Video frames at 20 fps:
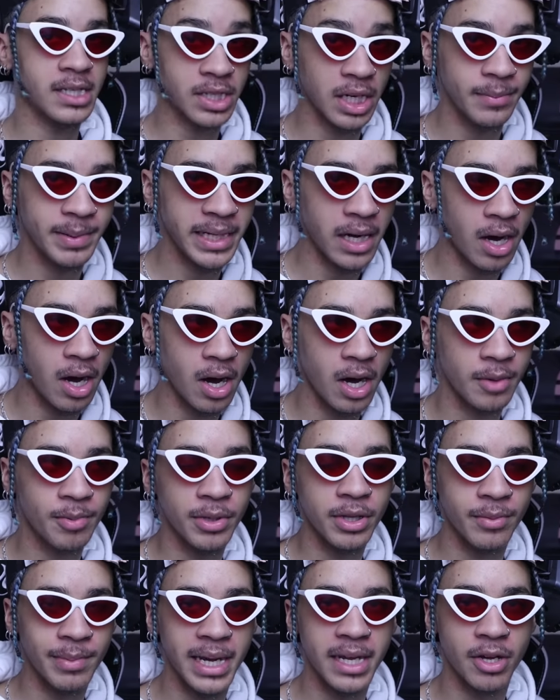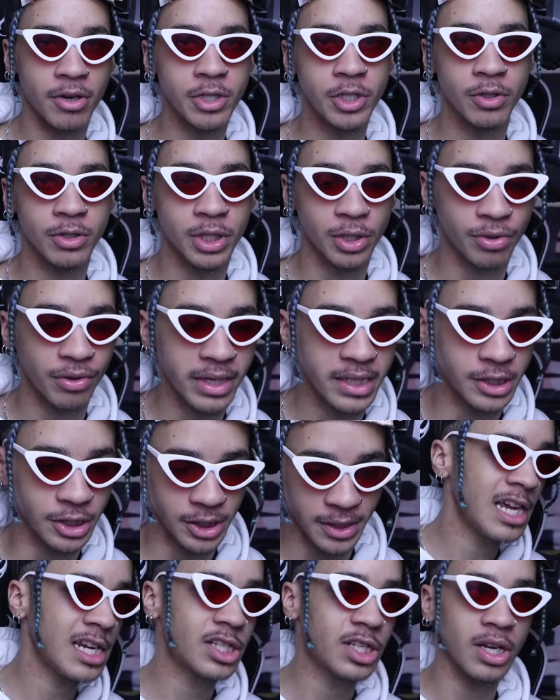It's gonna be hard, but the main goal is not to cringe.
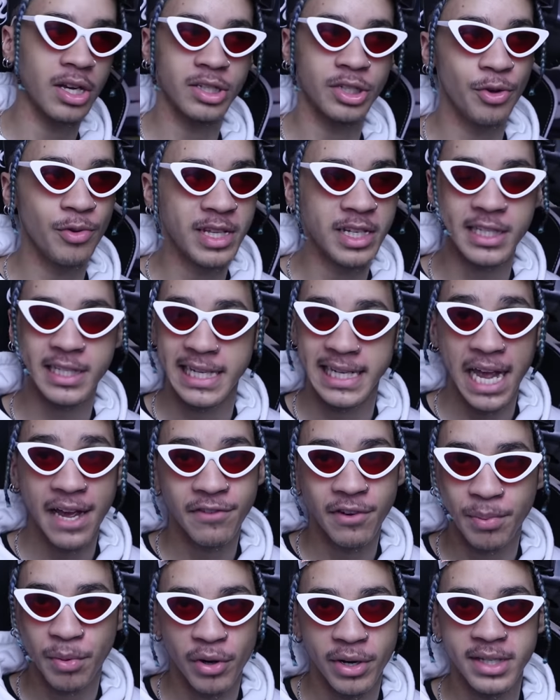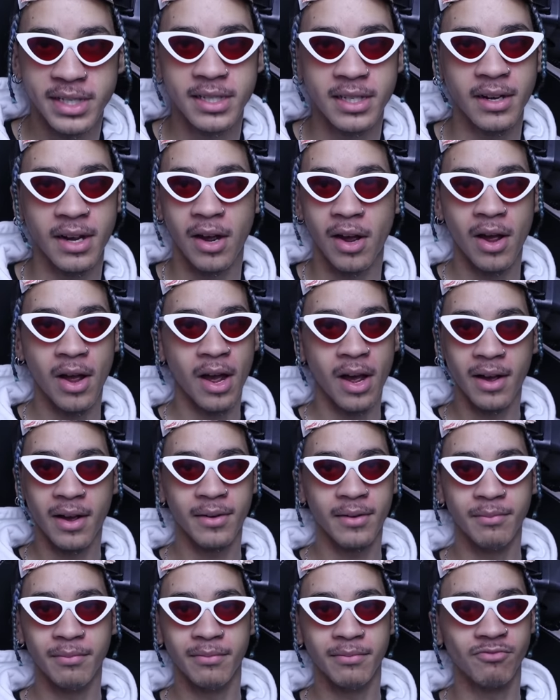Let's do this together, boys.
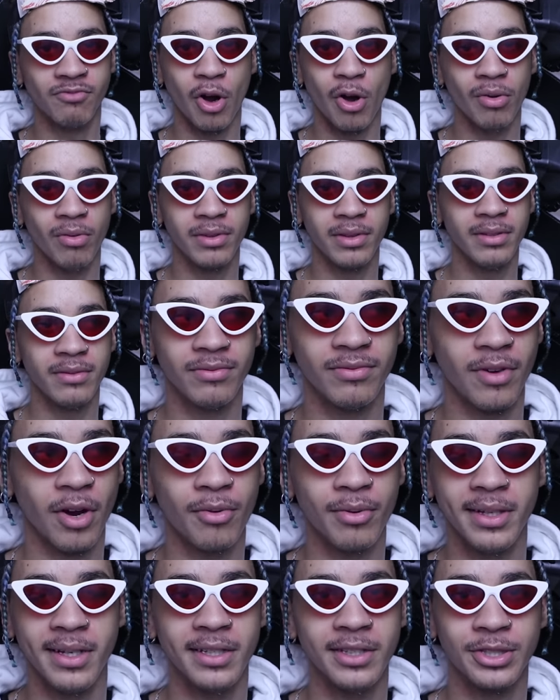Roll the